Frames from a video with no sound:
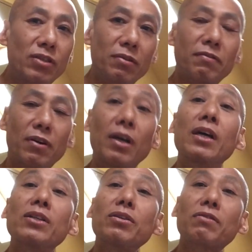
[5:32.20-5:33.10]
to
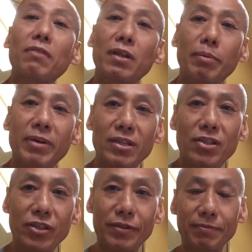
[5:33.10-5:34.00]
throw that
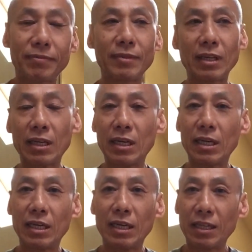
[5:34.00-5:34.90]
punch?
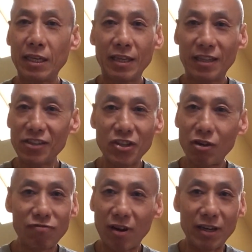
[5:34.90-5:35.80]
There's no
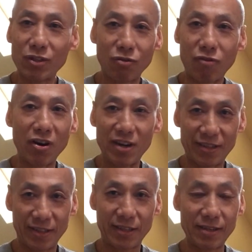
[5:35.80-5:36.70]
right or wrong
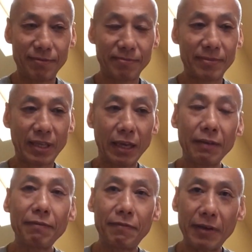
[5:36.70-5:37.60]
answer.
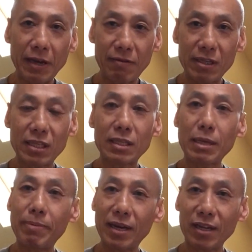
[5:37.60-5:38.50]
It varies
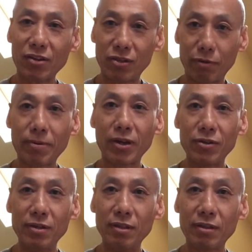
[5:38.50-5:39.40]
depending on your
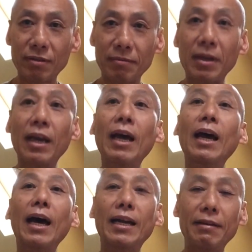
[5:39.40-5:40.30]
opponent,
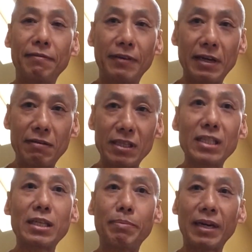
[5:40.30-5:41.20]
and it varies
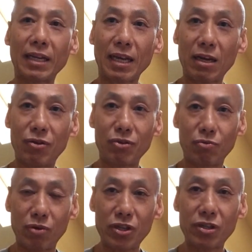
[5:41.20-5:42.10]
depending how you
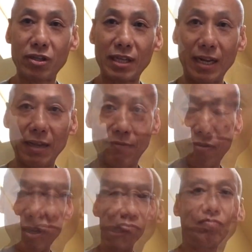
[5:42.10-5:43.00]
wish to
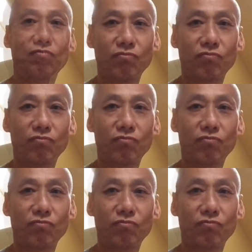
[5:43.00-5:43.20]
deliver it.